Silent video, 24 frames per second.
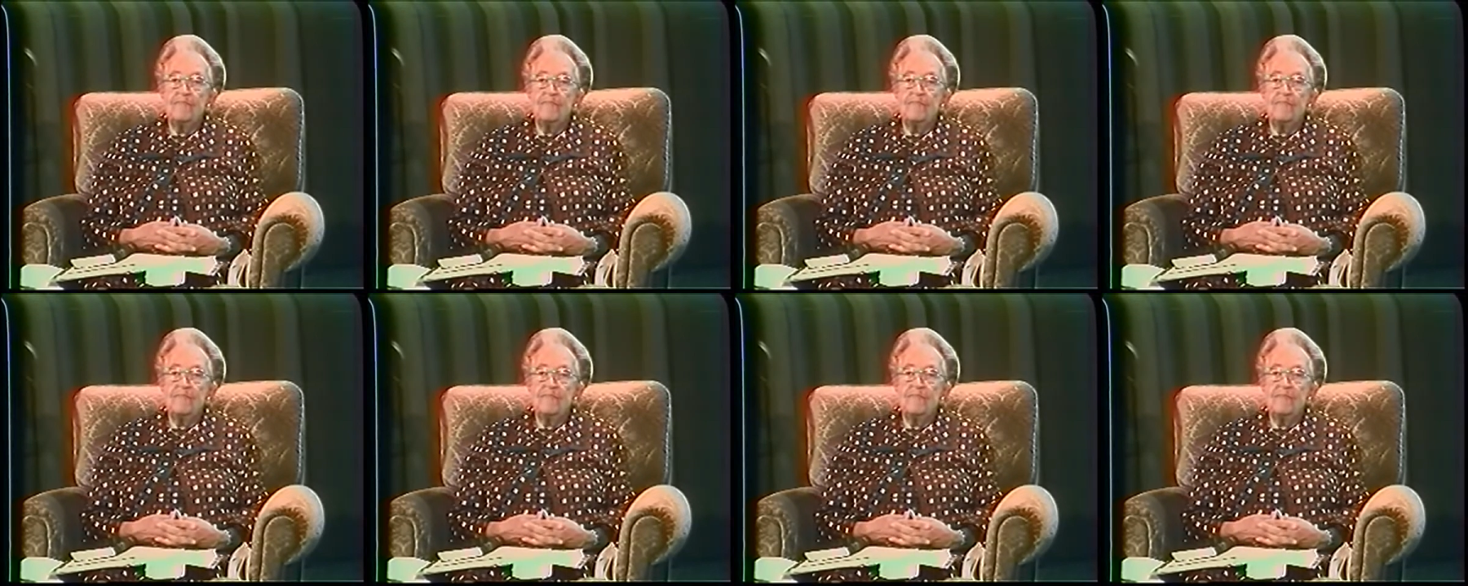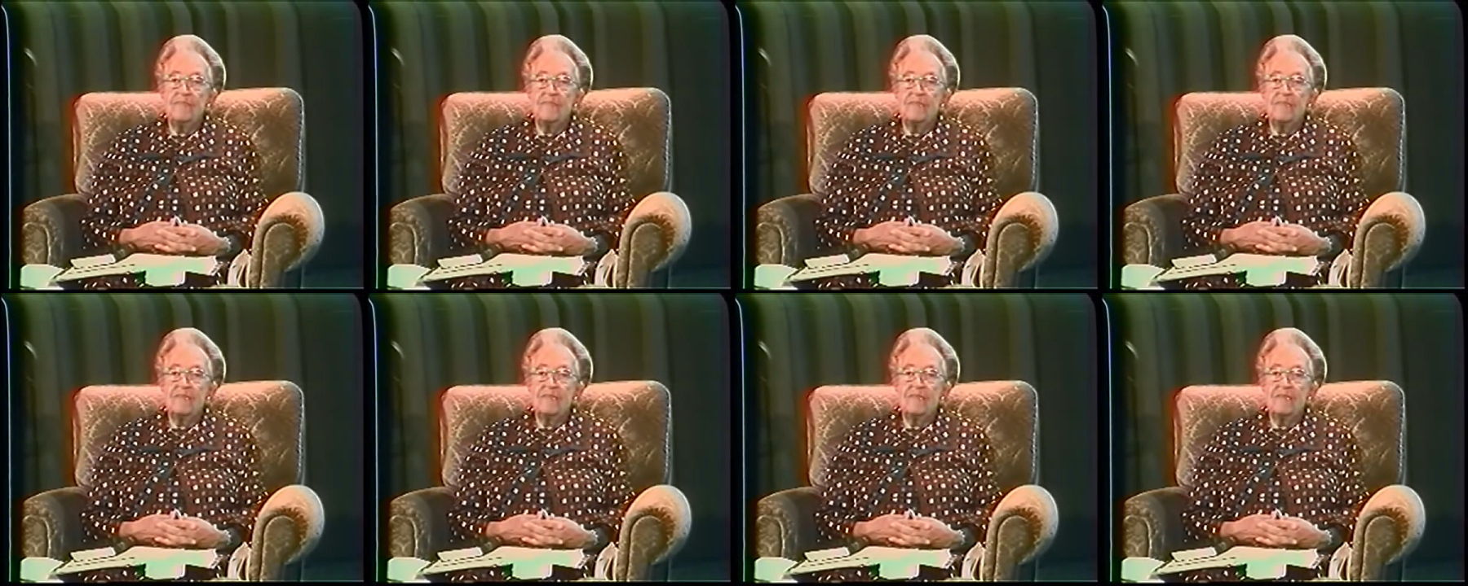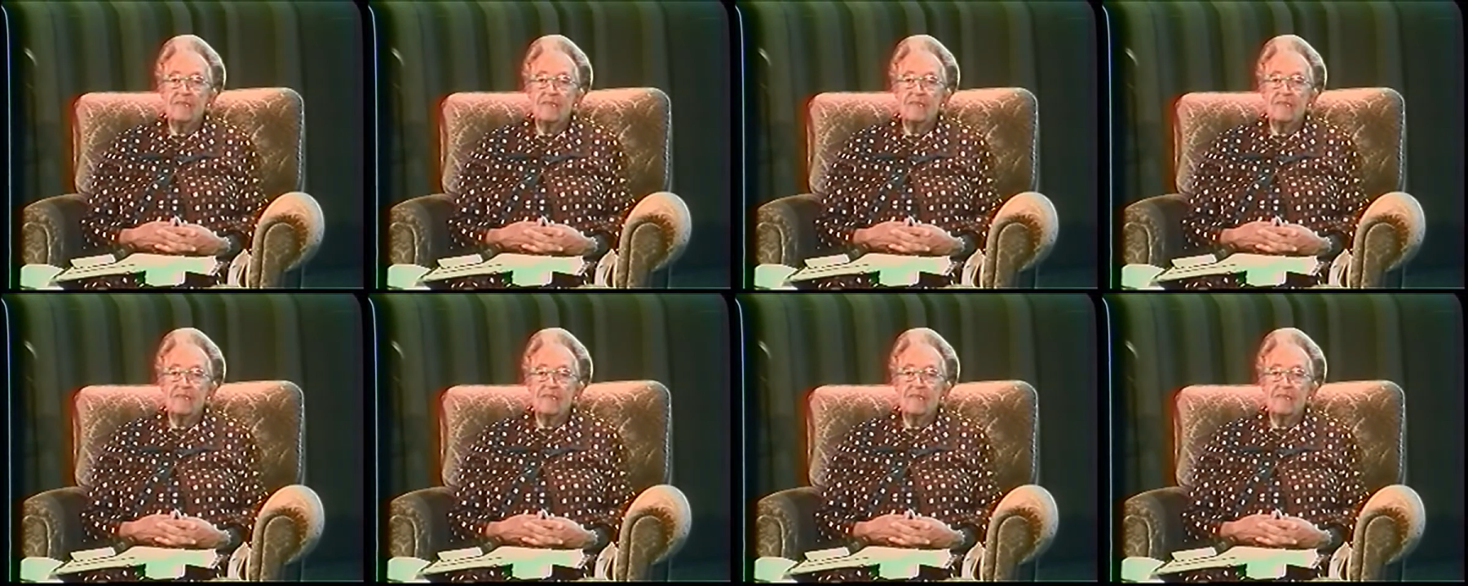
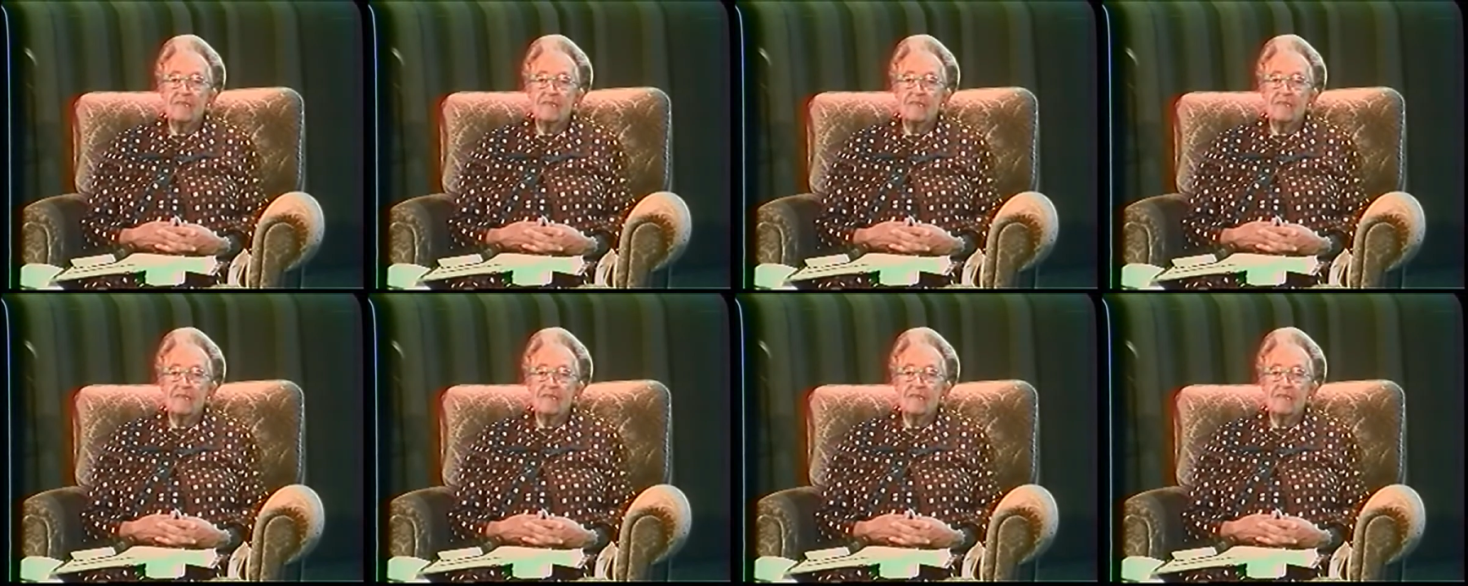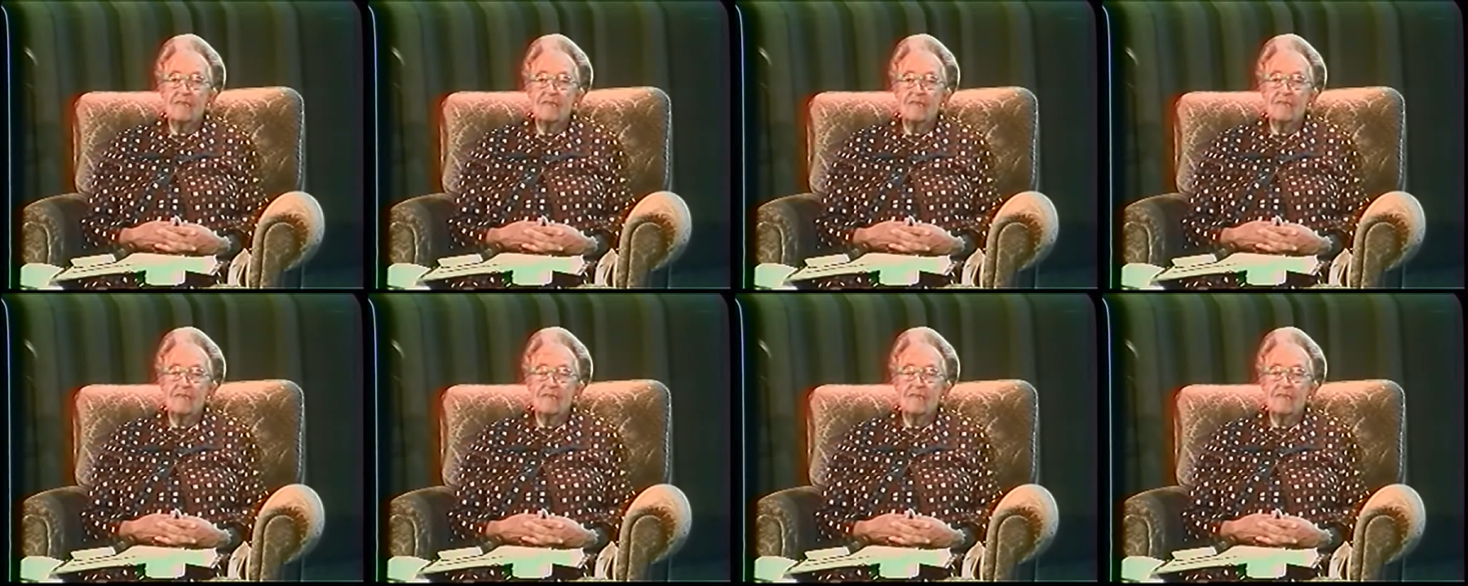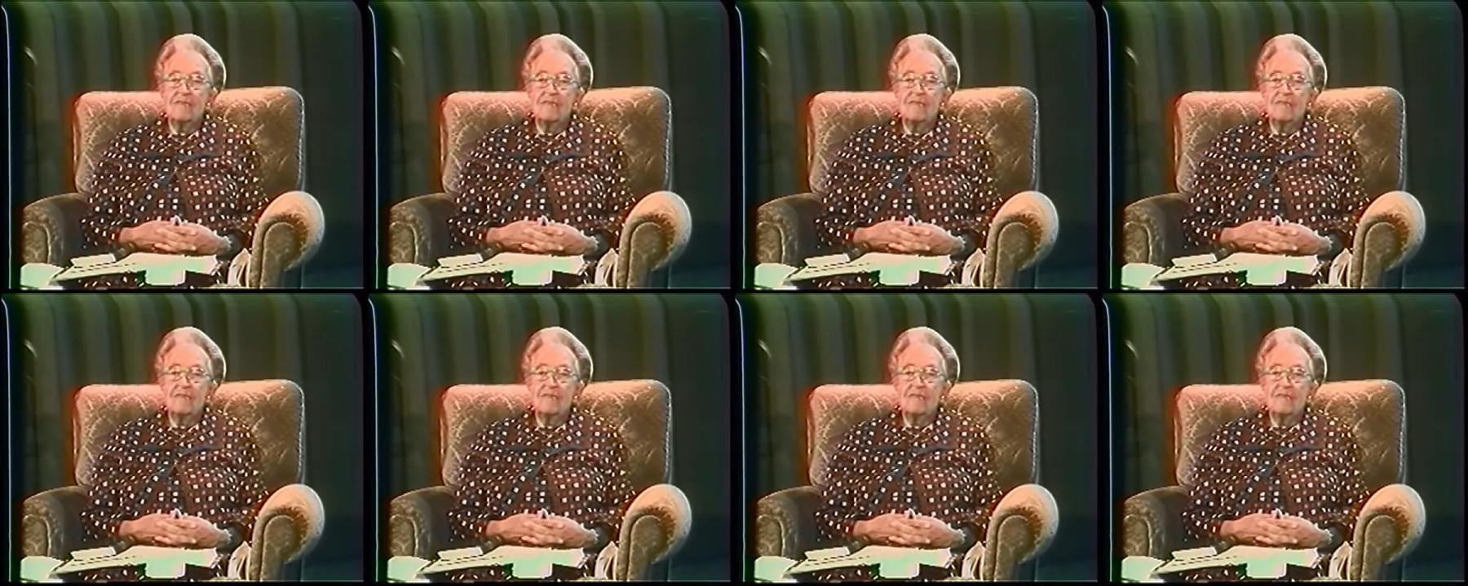
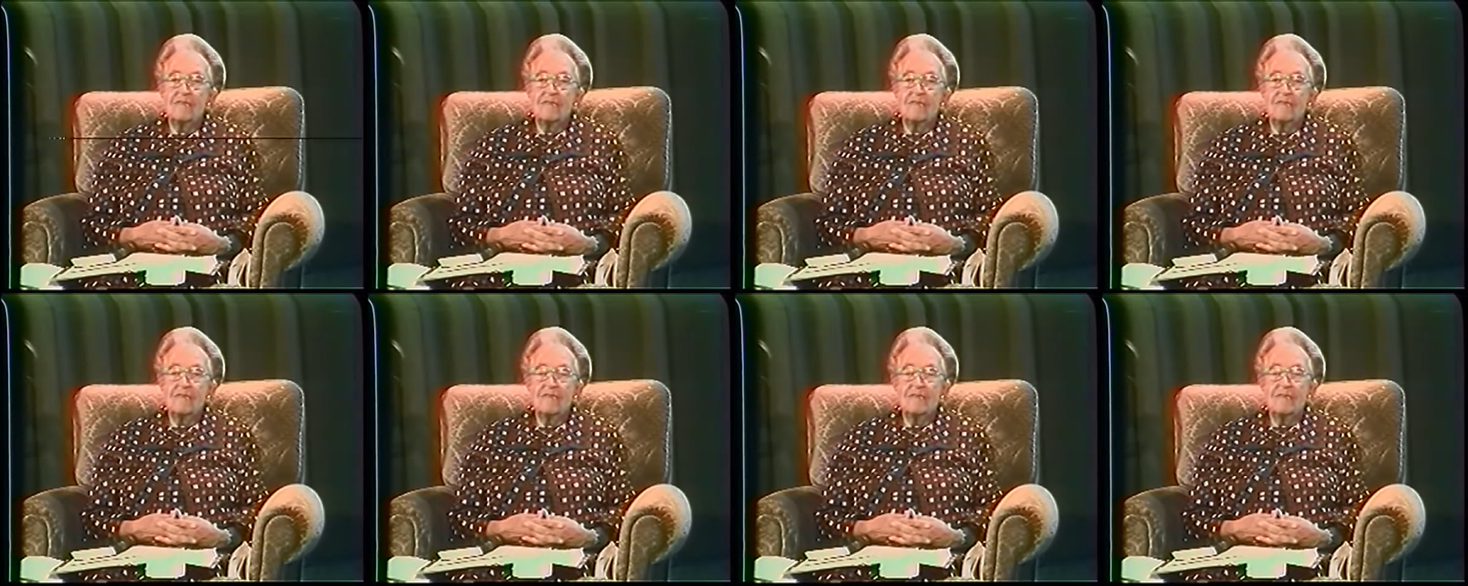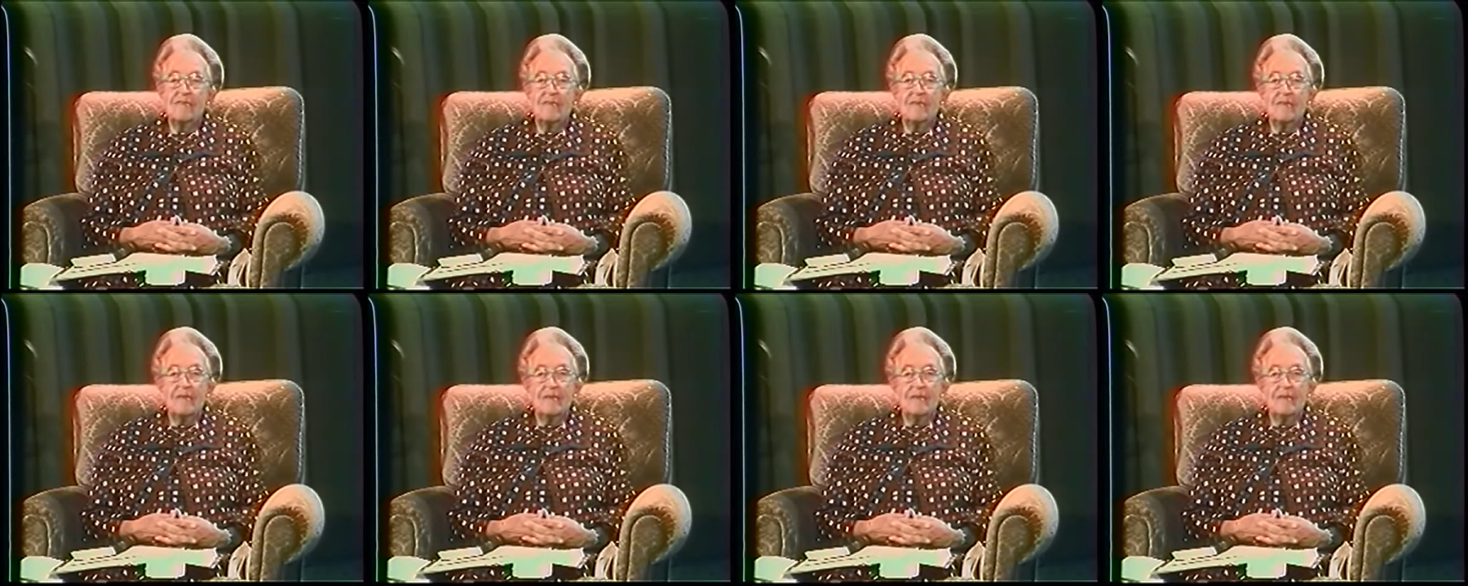[no speech]